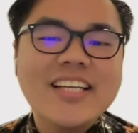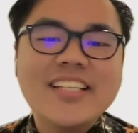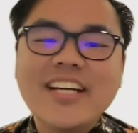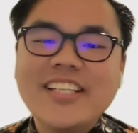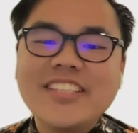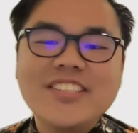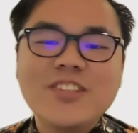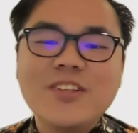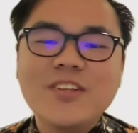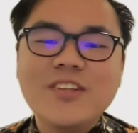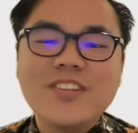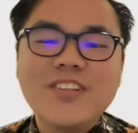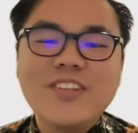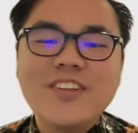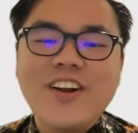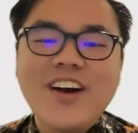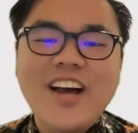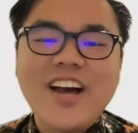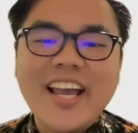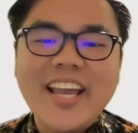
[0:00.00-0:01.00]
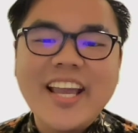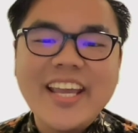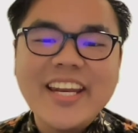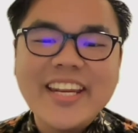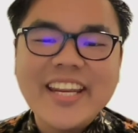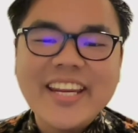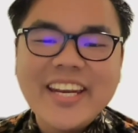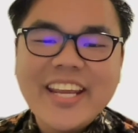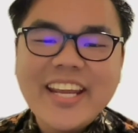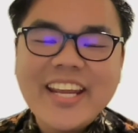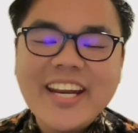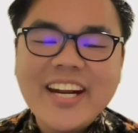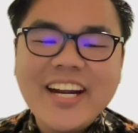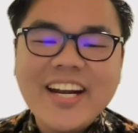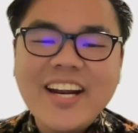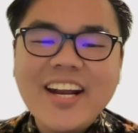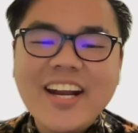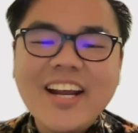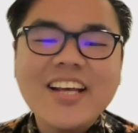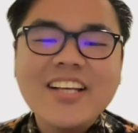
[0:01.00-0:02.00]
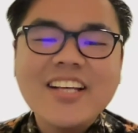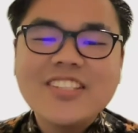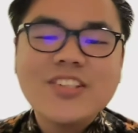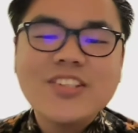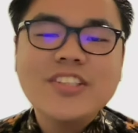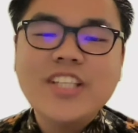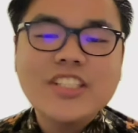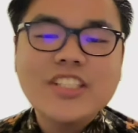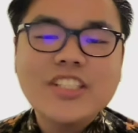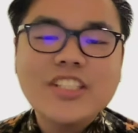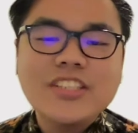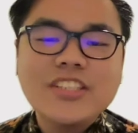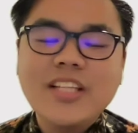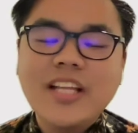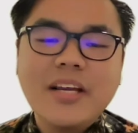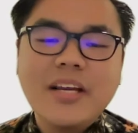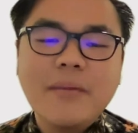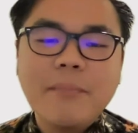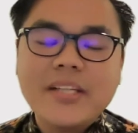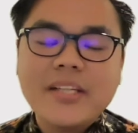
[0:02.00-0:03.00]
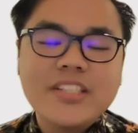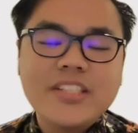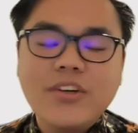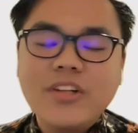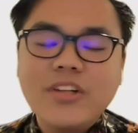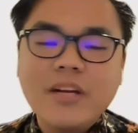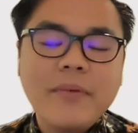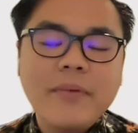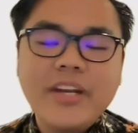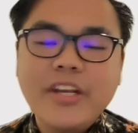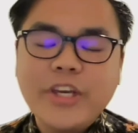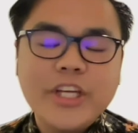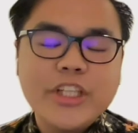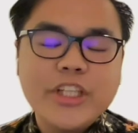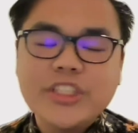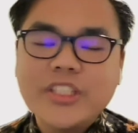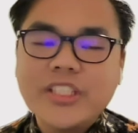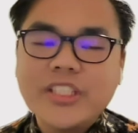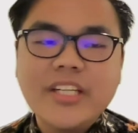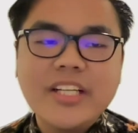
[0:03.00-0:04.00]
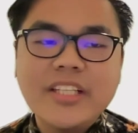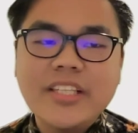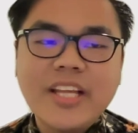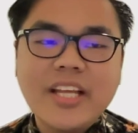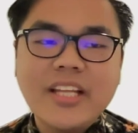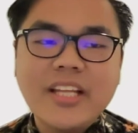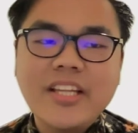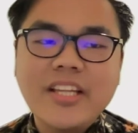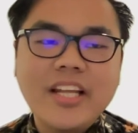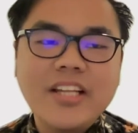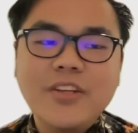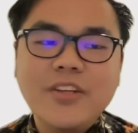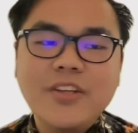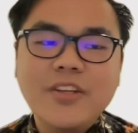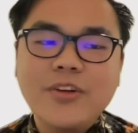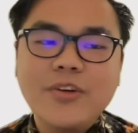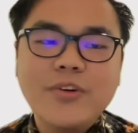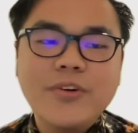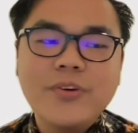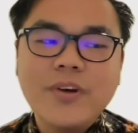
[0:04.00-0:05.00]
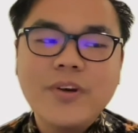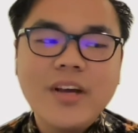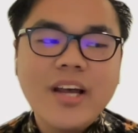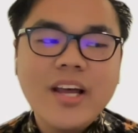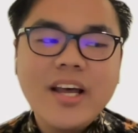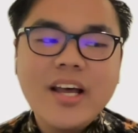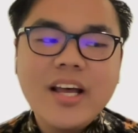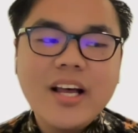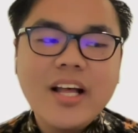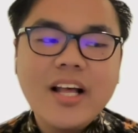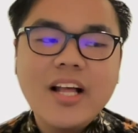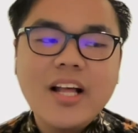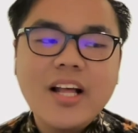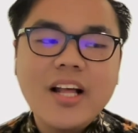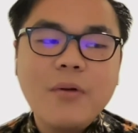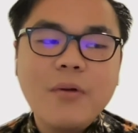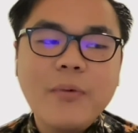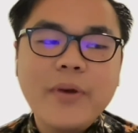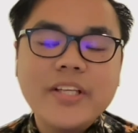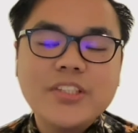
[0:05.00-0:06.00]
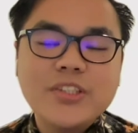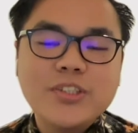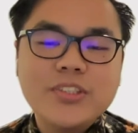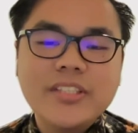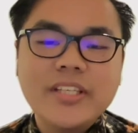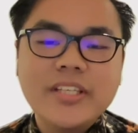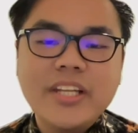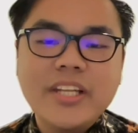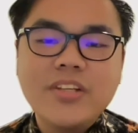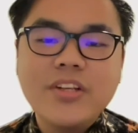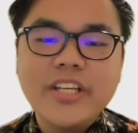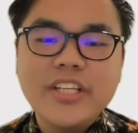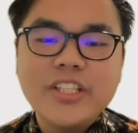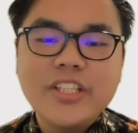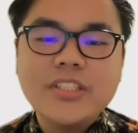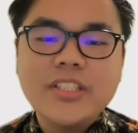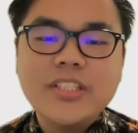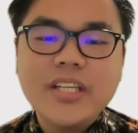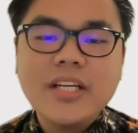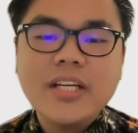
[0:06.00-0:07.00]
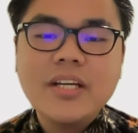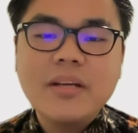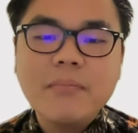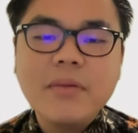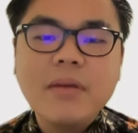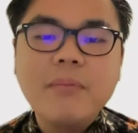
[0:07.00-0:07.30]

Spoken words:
there's no tolak angin here. So just like a particular medication that you always use in Indonesia,